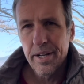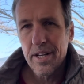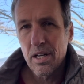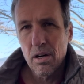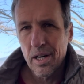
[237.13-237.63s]

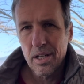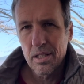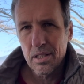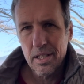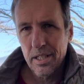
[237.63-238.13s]
car
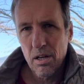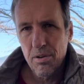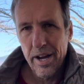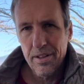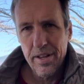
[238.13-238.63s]
can go
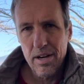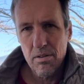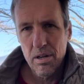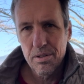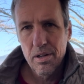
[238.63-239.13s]
down that
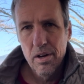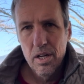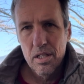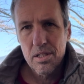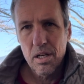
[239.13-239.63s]
road,
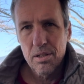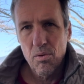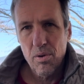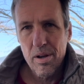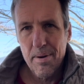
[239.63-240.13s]
so don't
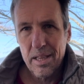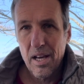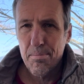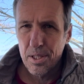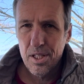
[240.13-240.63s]
worry about
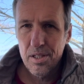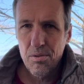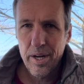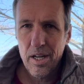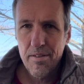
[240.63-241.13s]
that. But you do
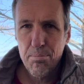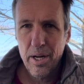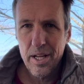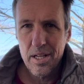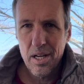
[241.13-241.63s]
want to leave
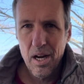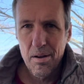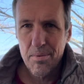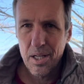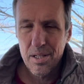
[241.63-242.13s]
plenty of time
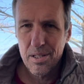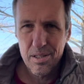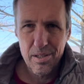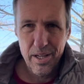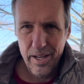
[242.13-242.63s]
because
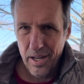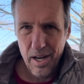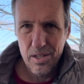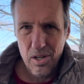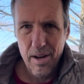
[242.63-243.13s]
you
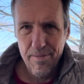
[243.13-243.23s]
cannot drive